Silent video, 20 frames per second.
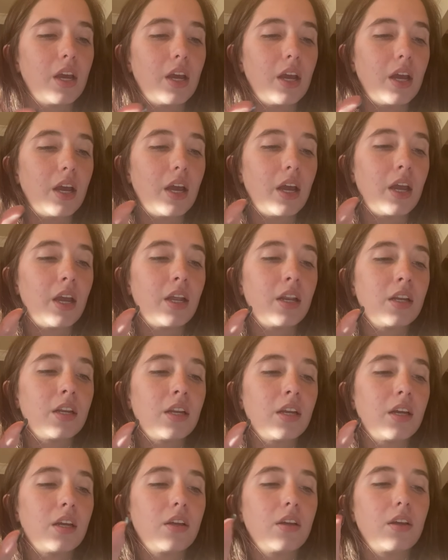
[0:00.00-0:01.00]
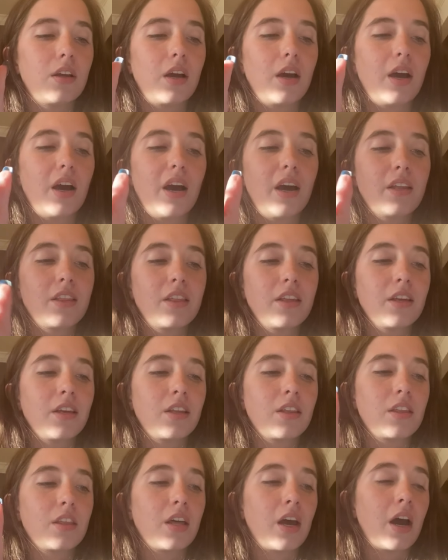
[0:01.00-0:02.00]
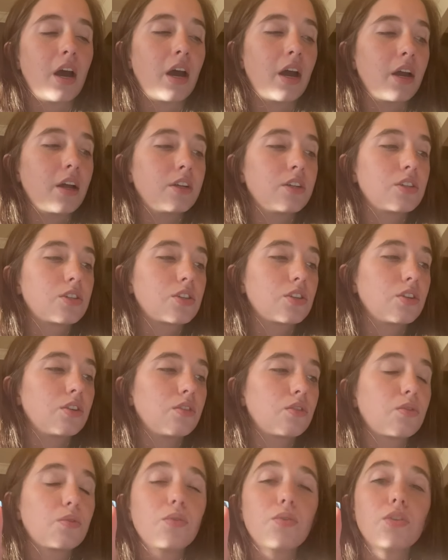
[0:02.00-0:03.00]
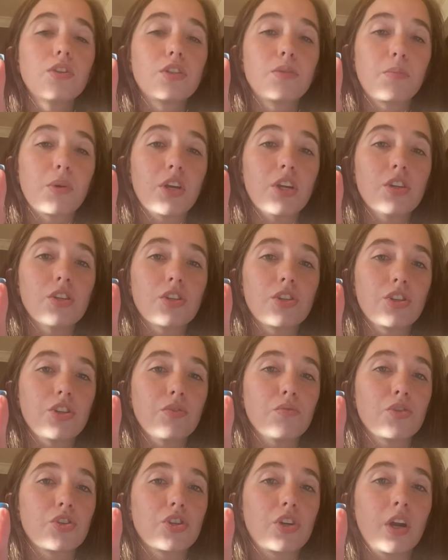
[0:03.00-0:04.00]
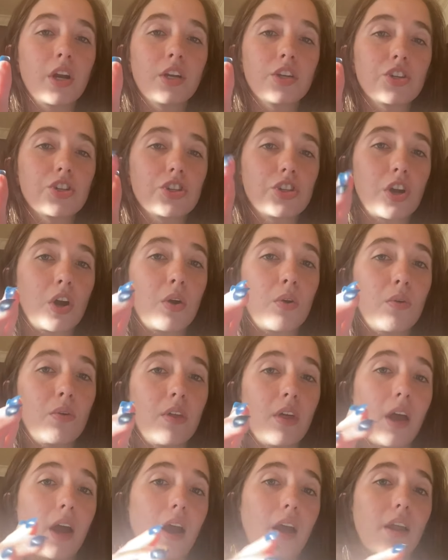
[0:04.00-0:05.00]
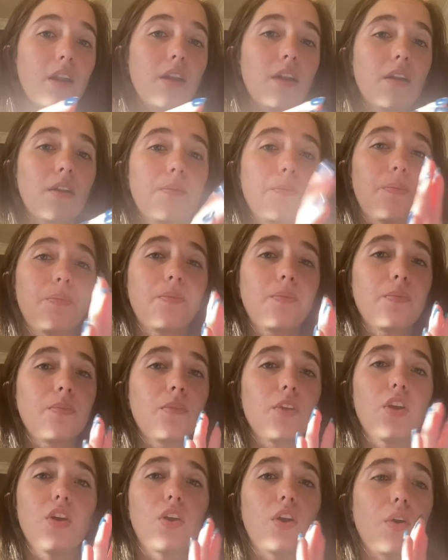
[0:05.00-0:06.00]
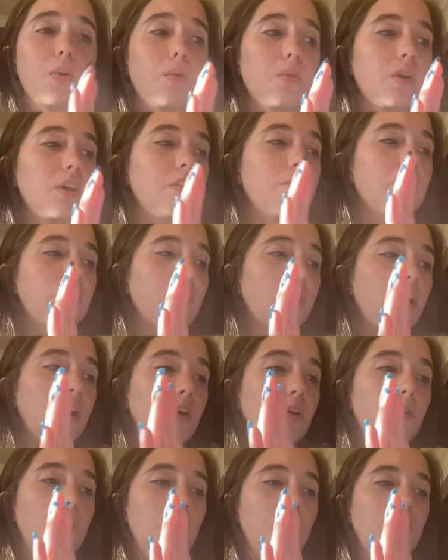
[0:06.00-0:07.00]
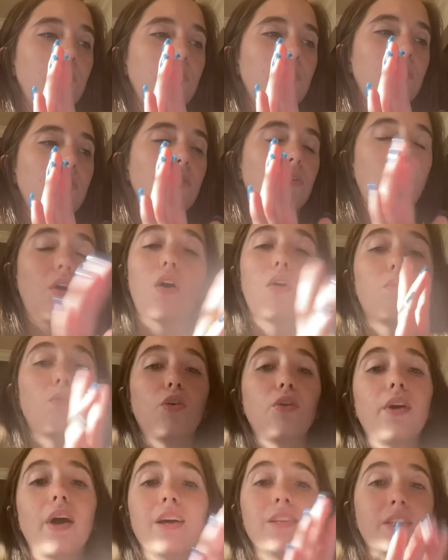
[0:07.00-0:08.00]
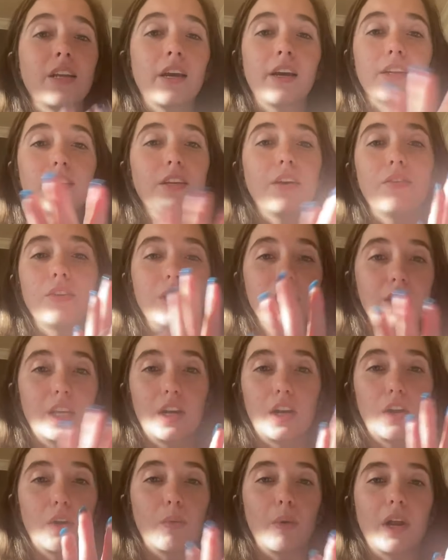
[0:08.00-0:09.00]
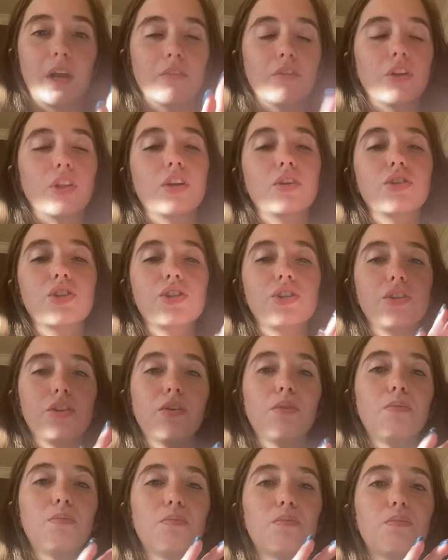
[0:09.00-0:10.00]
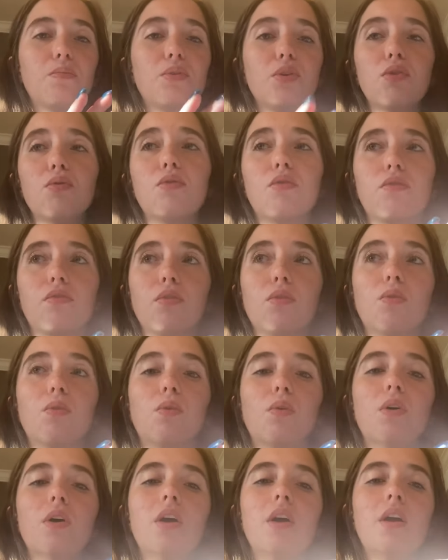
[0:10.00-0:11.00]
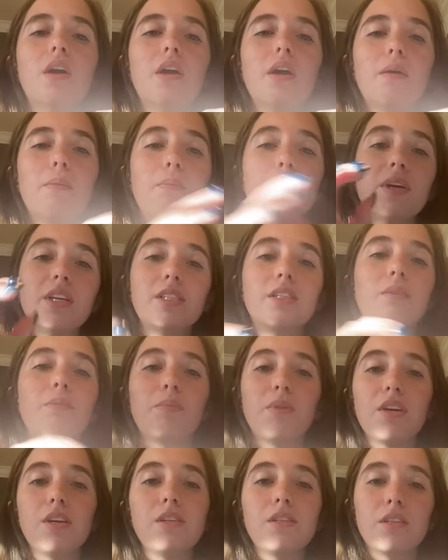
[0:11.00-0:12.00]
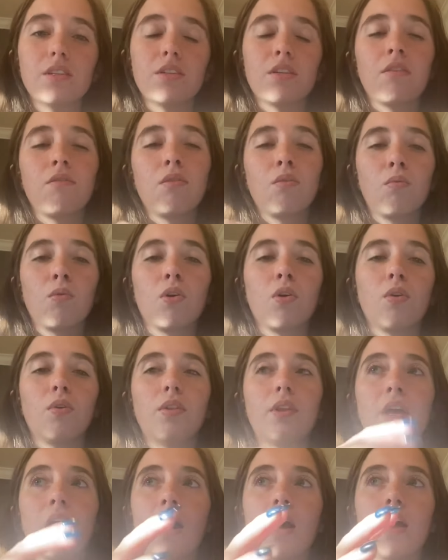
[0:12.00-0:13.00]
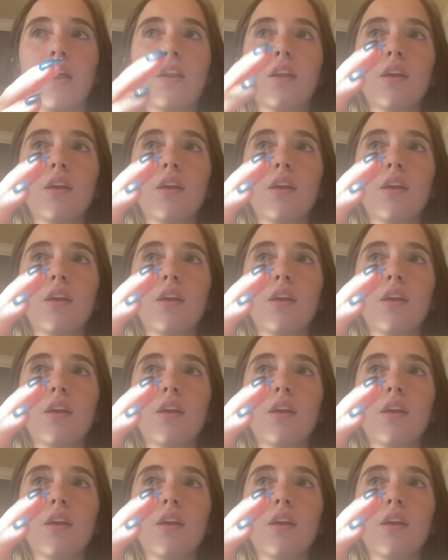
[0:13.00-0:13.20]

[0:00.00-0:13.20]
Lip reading: And I think that through this piece, she was trying to show that, even though our world has negativities in it or whatever, there's still beautiful bits and pieces of the world that